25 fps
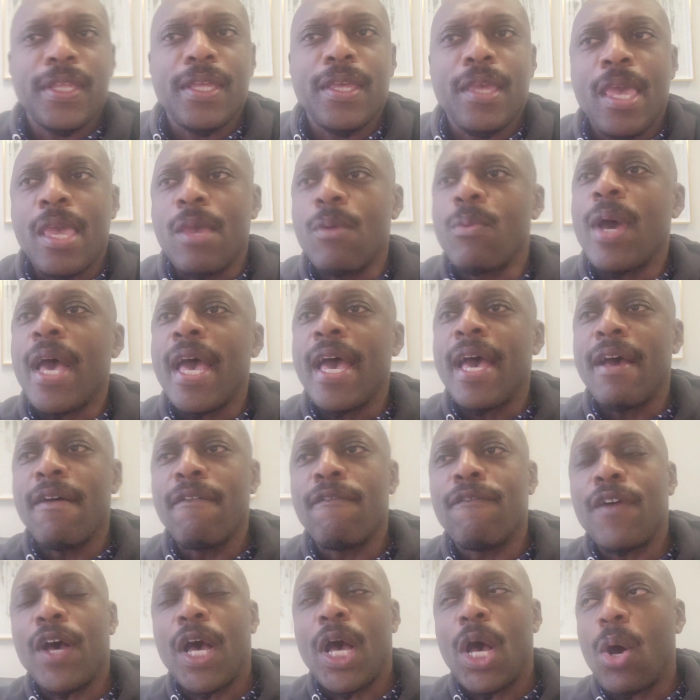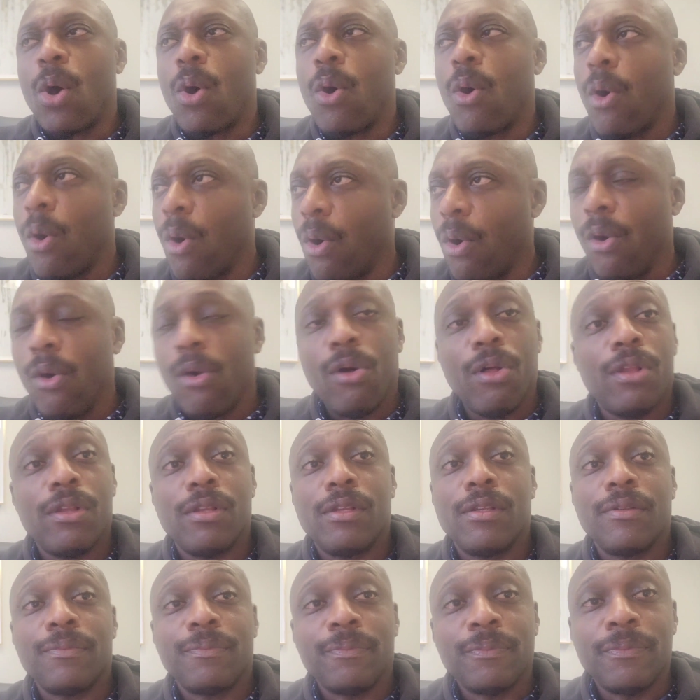He would have
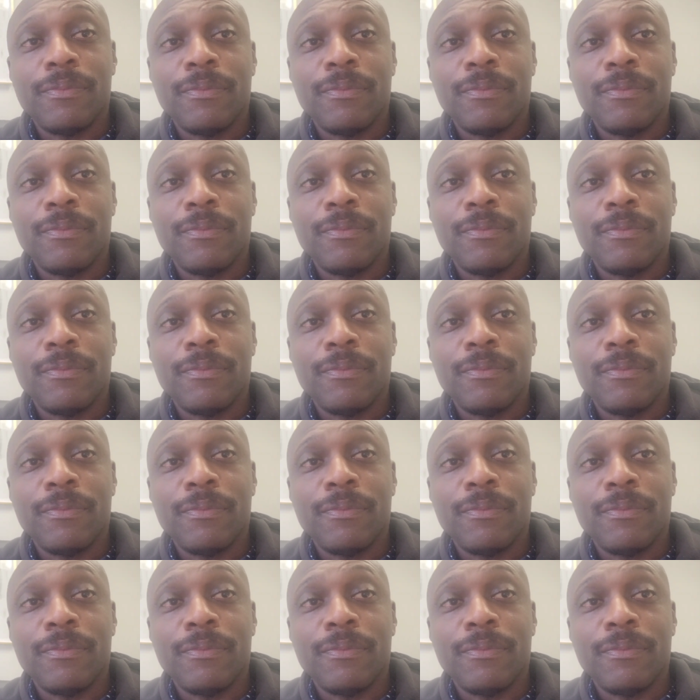all